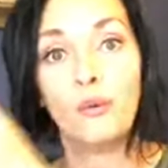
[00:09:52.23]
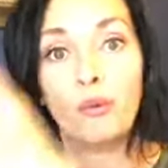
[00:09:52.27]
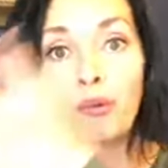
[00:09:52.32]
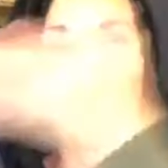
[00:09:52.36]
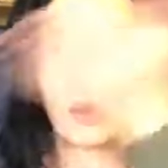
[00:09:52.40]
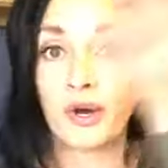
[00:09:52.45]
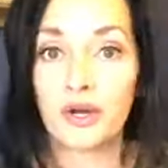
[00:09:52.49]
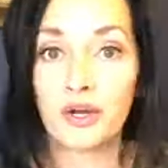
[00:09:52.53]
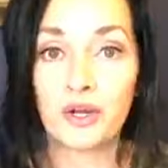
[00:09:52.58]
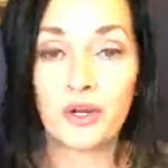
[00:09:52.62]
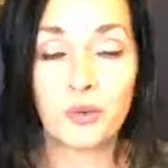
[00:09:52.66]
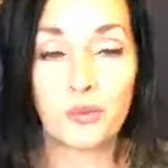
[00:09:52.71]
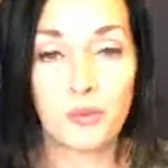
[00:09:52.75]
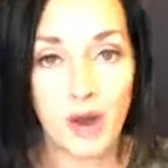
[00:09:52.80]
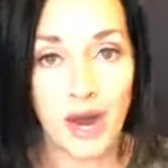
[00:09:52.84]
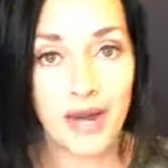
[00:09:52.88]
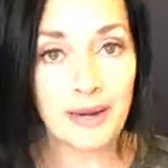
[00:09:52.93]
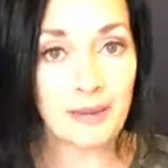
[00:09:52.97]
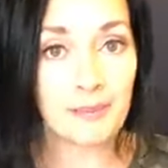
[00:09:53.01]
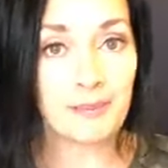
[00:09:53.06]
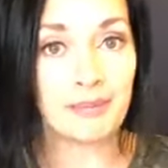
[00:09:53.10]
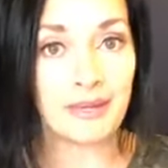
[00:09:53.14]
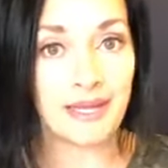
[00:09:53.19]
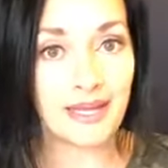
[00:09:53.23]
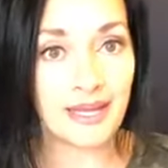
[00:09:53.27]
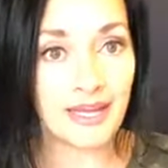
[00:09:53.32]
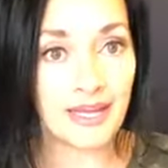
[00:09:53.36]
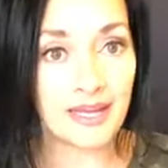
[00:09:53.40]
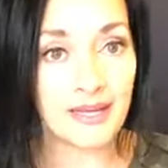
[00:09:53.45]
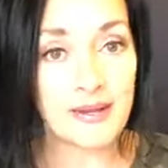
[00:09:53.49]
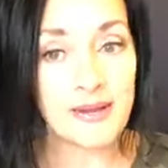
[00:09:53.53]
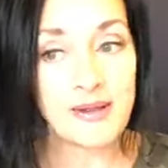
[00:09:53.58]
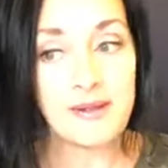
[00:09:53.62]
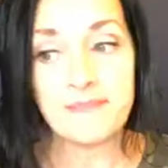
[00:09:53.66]
where do you want to
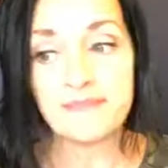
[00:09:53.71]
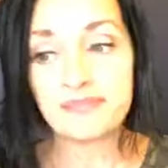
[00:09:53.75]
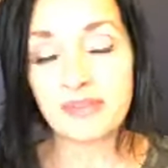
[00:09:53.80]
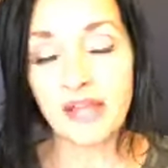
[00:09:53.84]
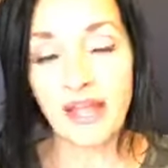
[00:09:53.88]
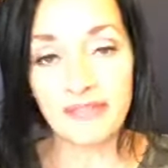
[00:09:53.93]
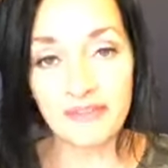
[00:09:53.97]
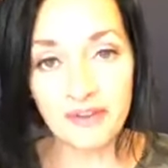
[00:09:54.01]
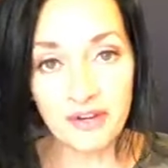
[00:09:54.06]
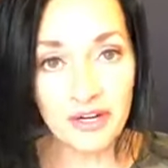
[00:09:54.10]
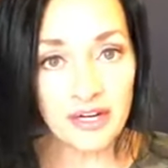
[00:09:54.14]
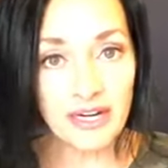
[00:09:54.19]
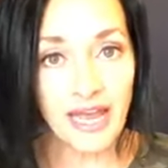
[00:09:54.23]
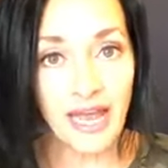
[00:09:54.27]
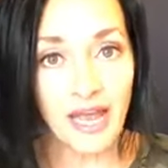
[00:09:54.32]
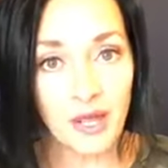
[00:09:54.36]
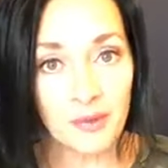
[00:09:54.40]
be and they're going to